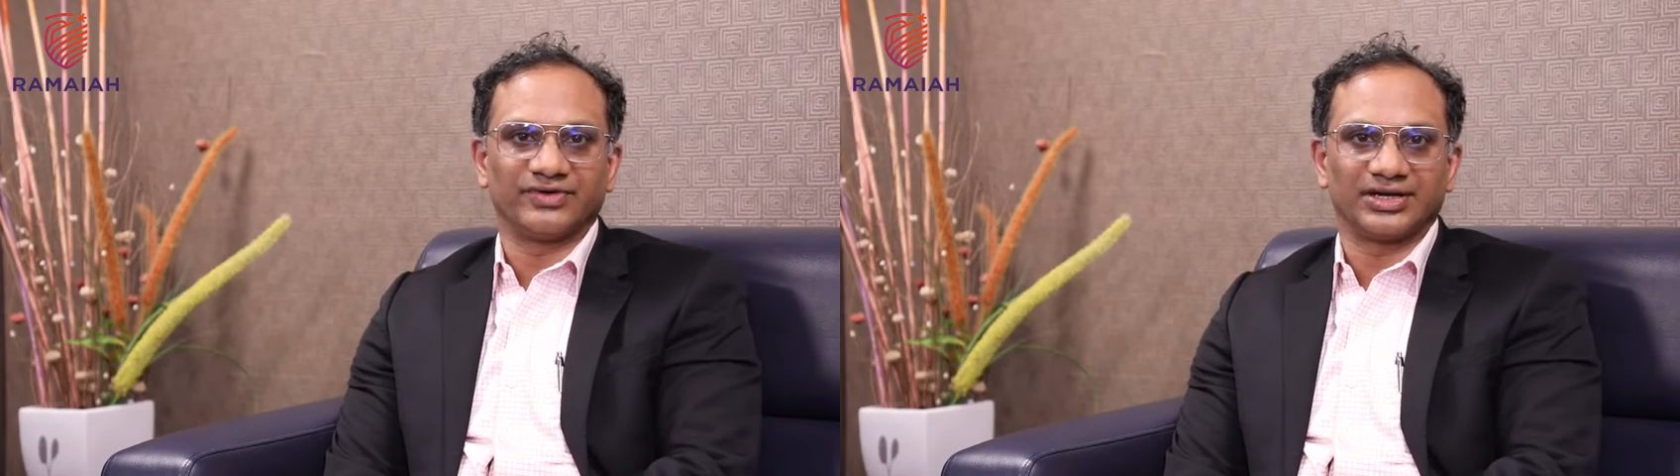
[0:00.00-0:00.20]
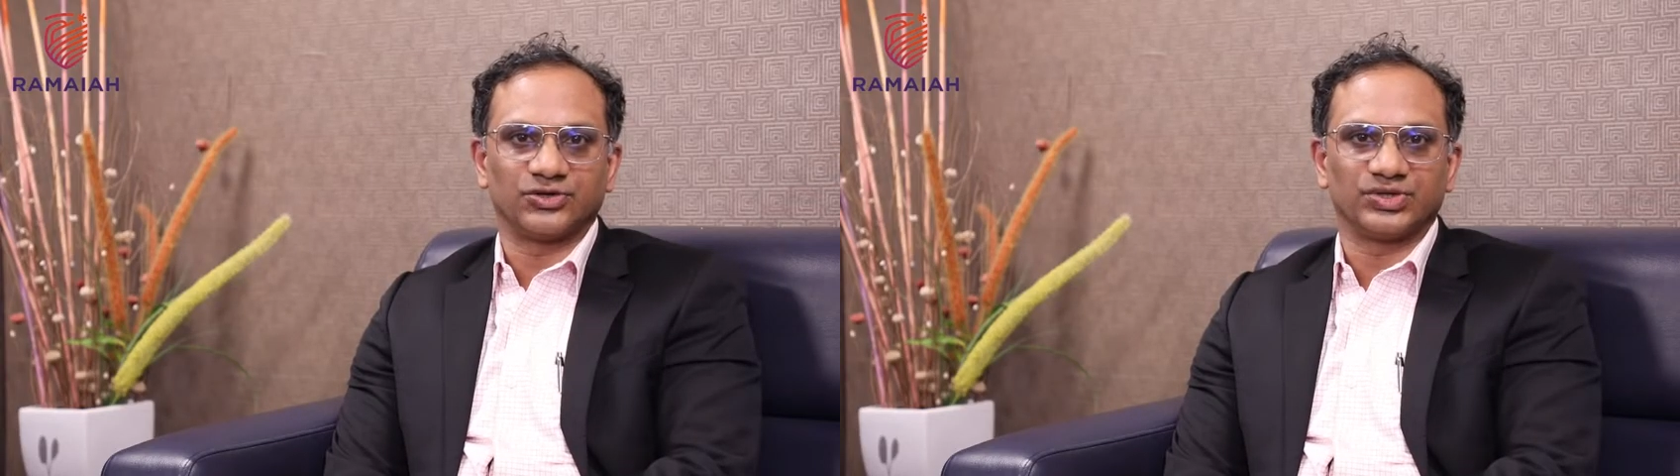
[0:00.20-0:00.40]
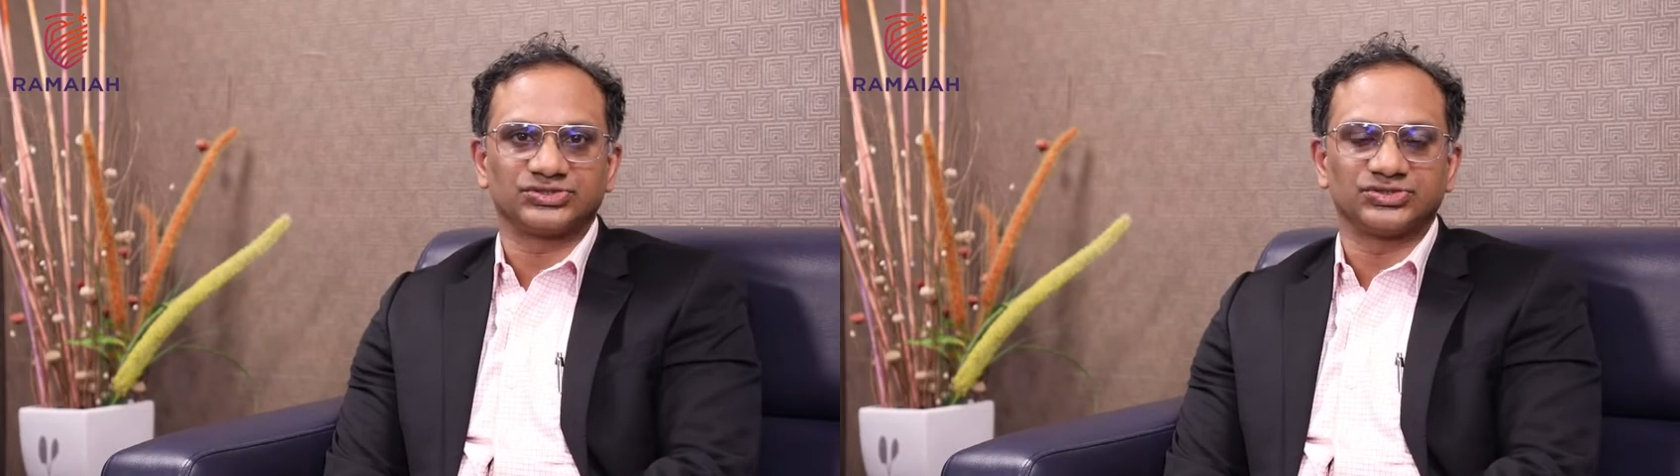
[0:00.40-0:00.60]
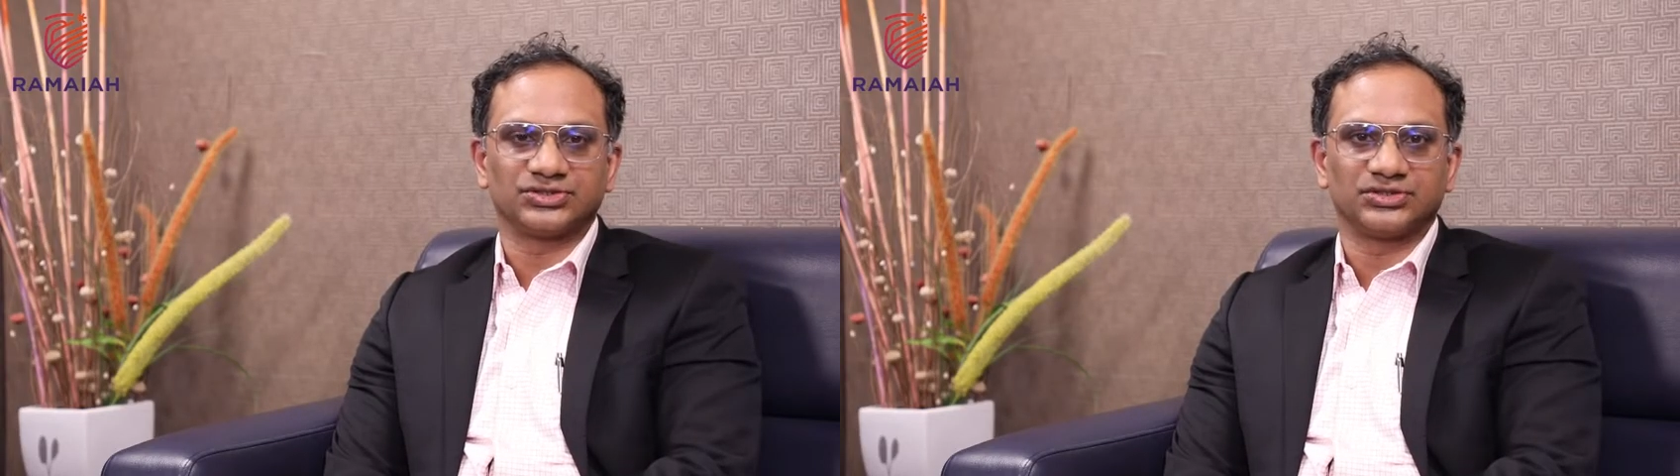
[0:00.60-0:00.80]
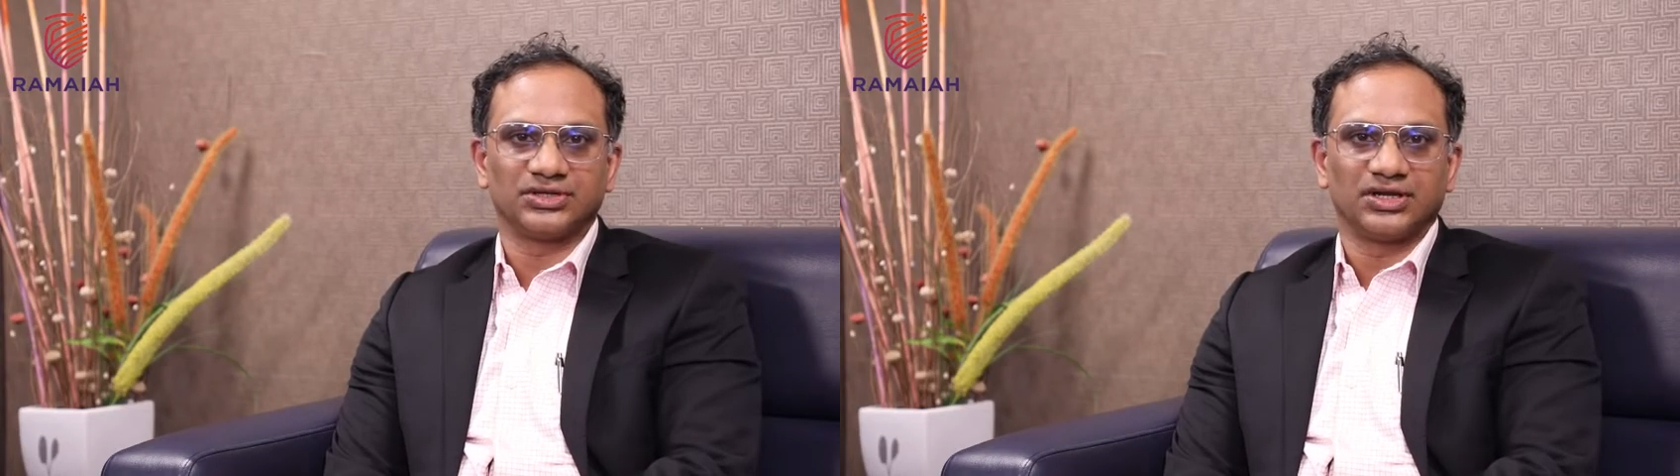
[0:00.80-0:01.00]

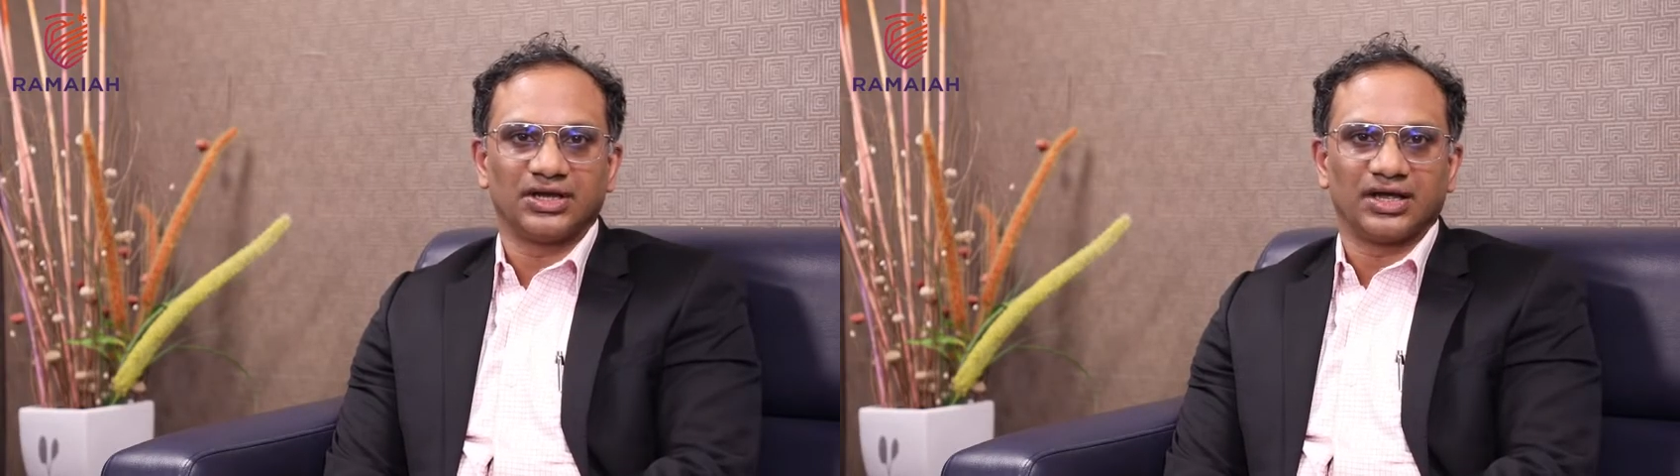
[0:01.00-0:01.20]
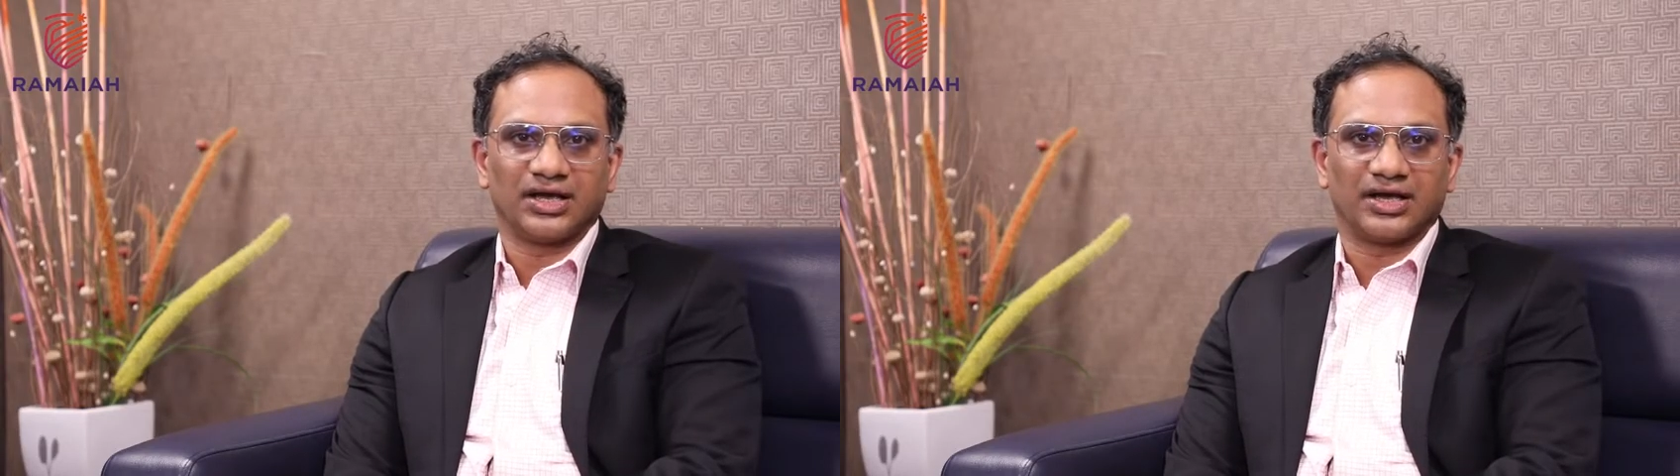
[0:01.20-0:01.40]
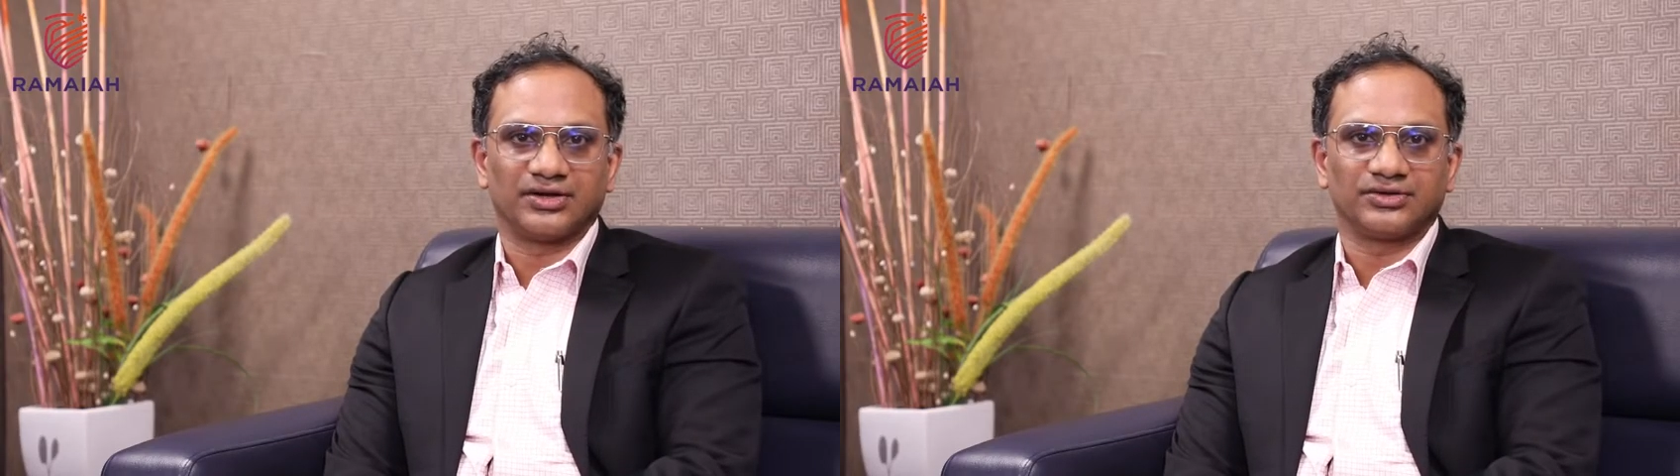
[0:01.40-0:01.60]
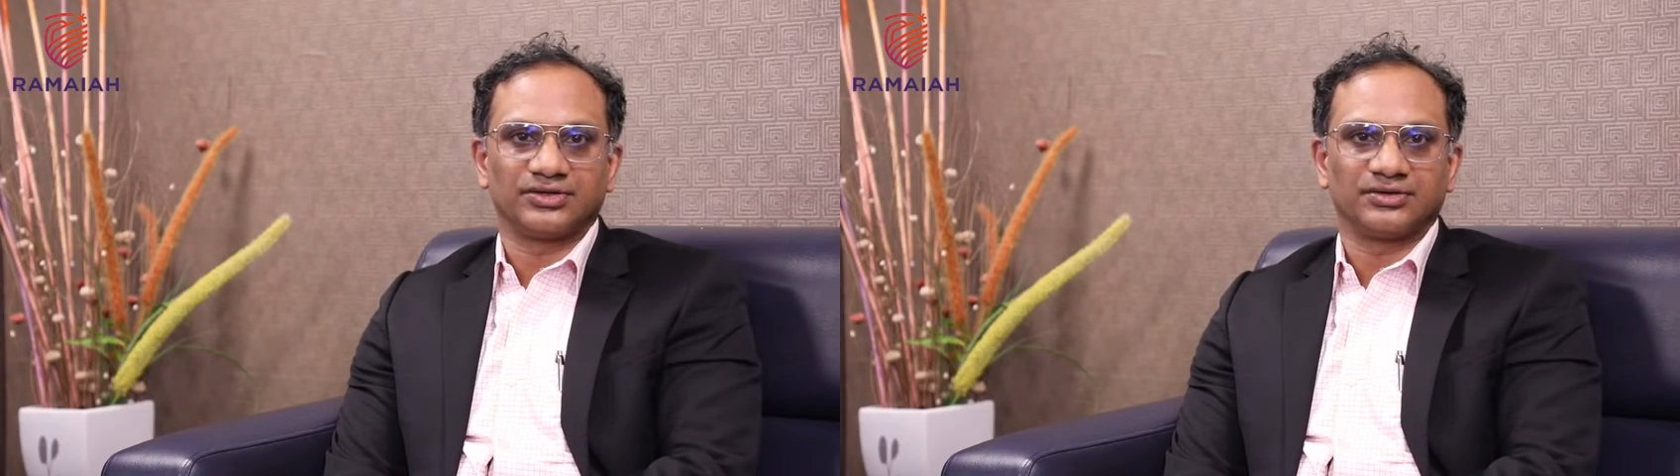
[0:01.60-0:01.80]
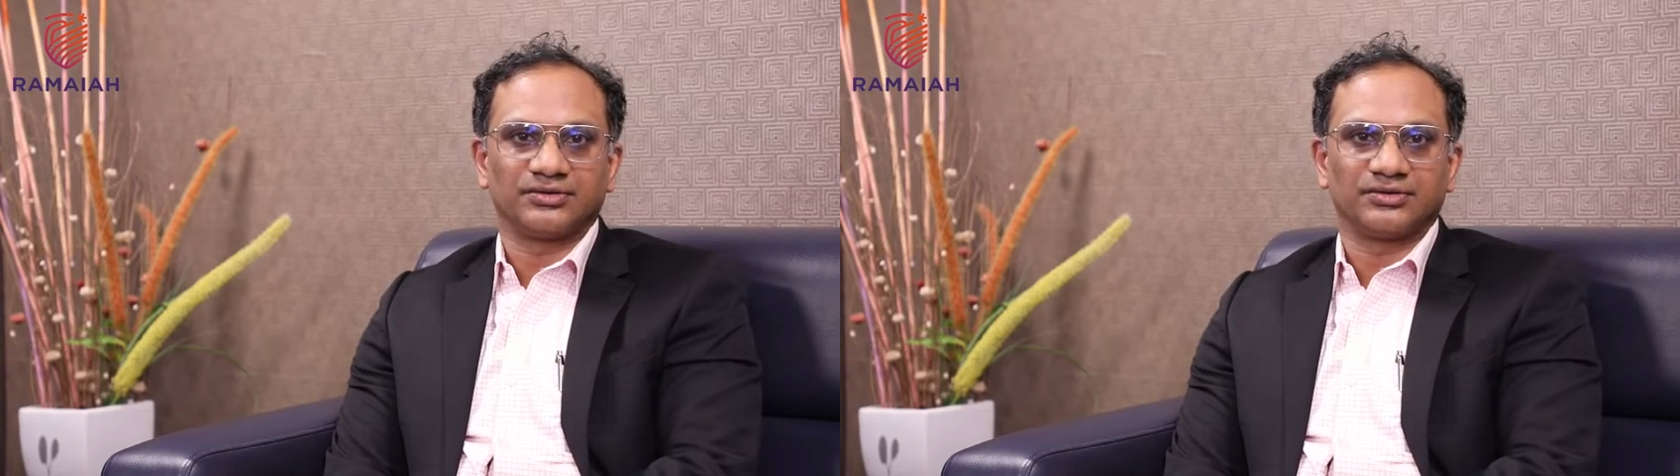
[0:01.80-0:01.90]
evaluation and